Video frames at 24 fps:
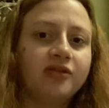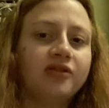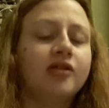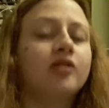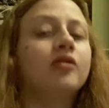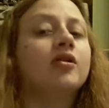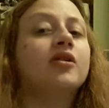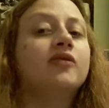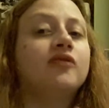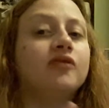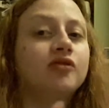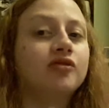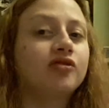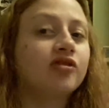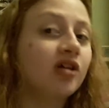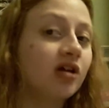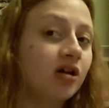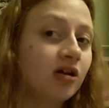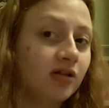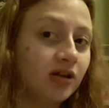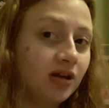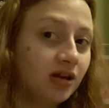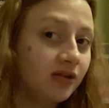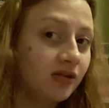So if your
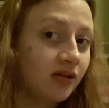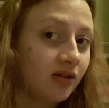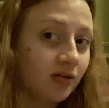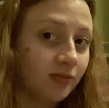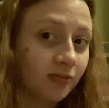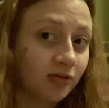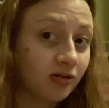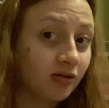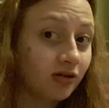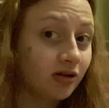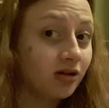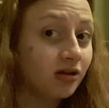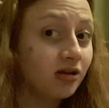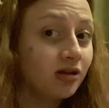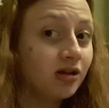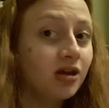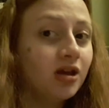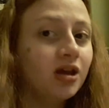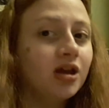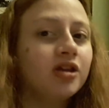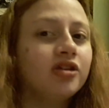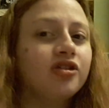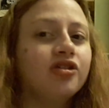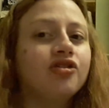child is hypotonic,
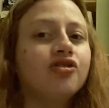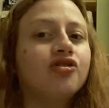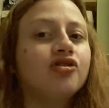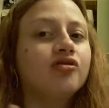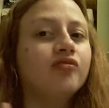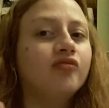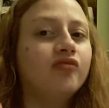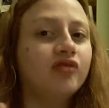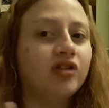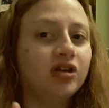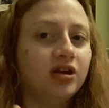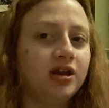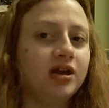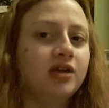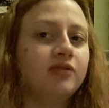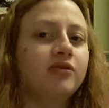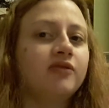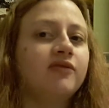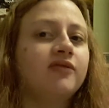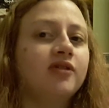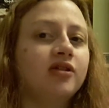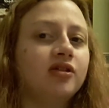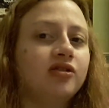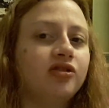you should really get
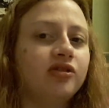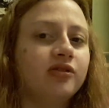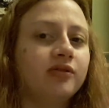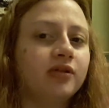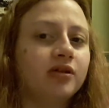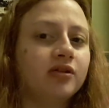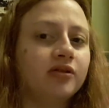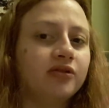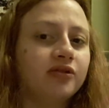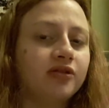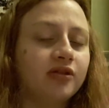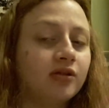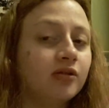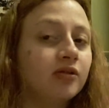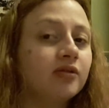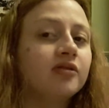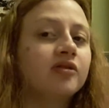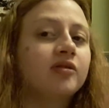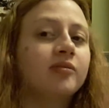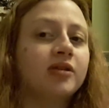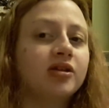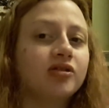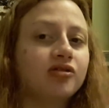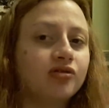referred to a
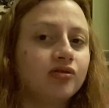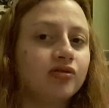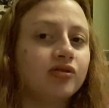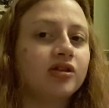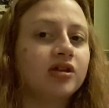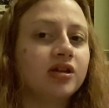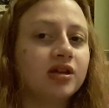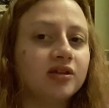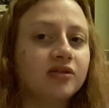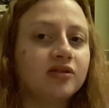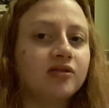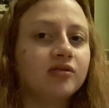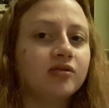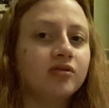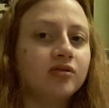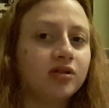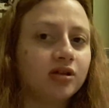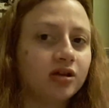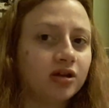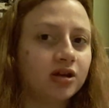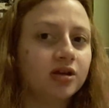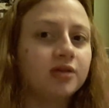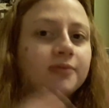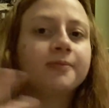consultant to make sure that it's not
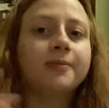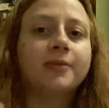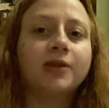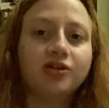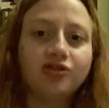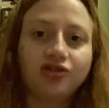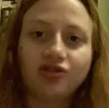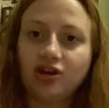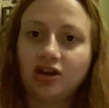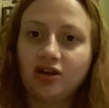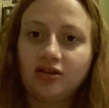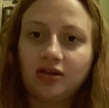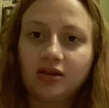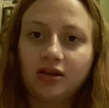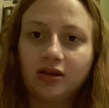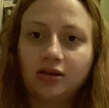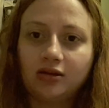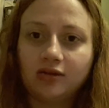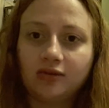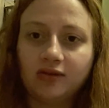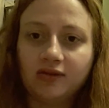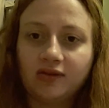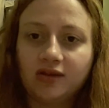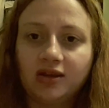like a
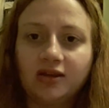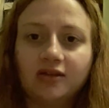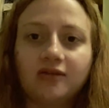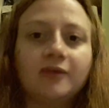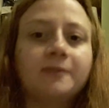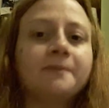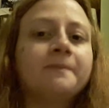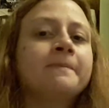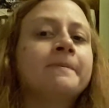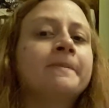genetic disease.